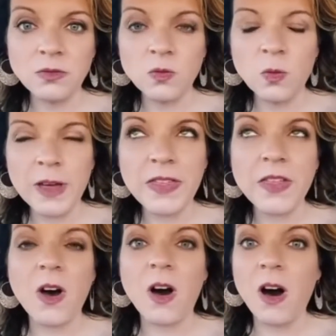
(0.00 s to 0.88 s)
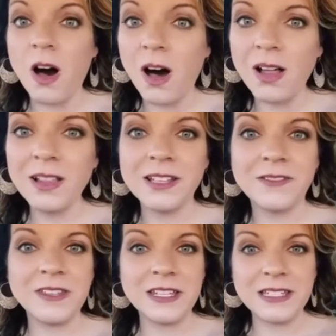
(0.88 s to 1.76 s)
with all
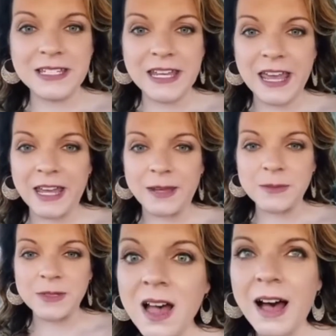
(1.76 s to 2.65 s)
of these games.